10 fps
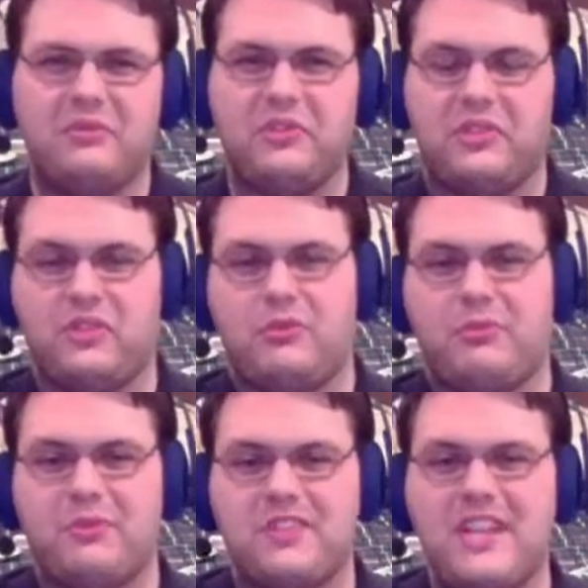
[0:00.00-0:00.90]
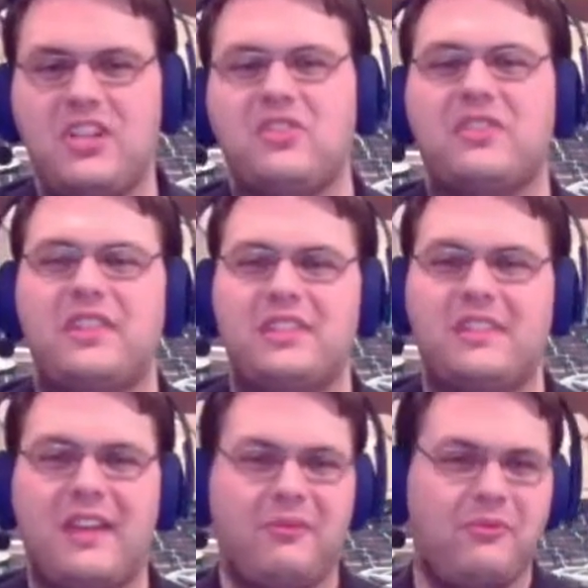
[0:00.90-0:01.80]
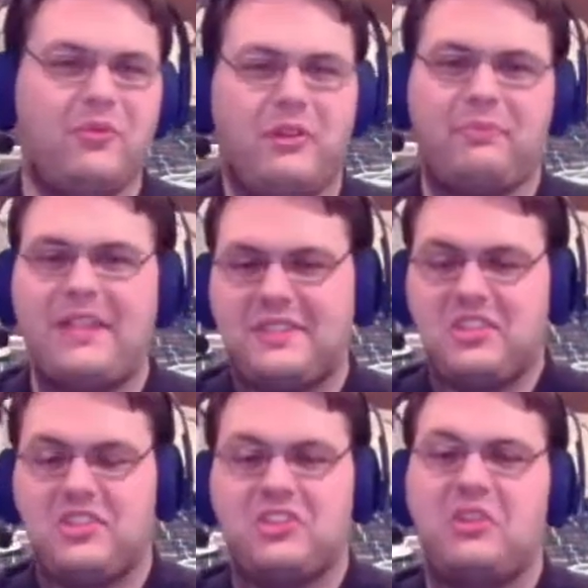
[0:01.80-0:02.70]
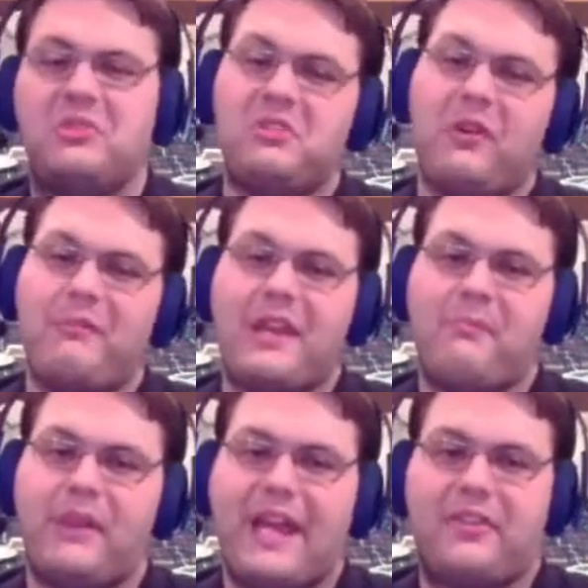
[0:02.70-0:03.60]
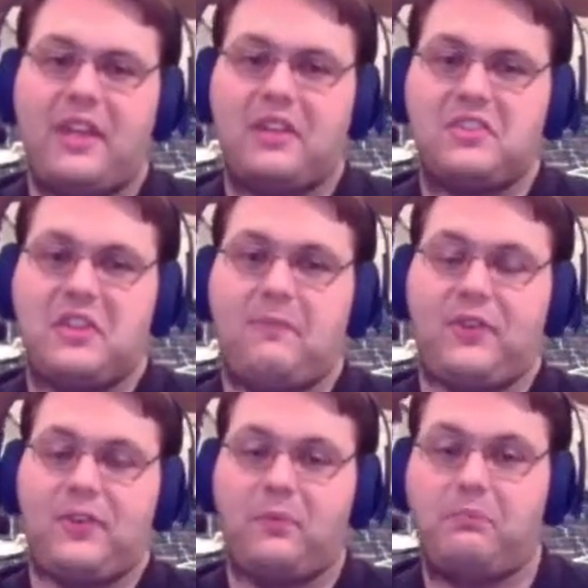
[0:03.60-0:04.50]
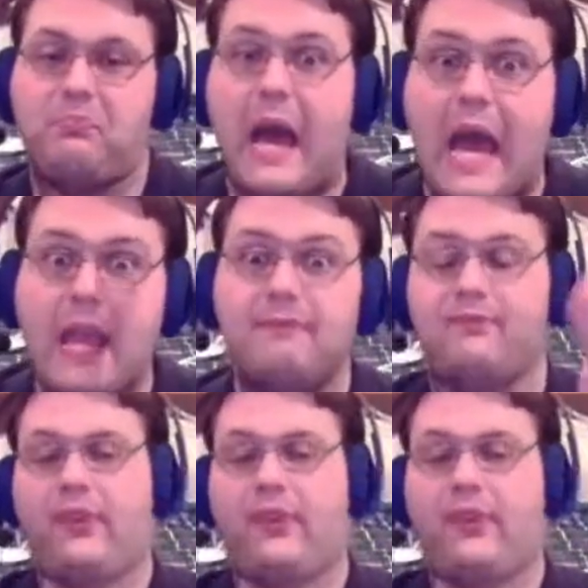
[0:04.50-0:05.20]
normal procedure is that basically just go and do a Men in Black thing. It's just like bye.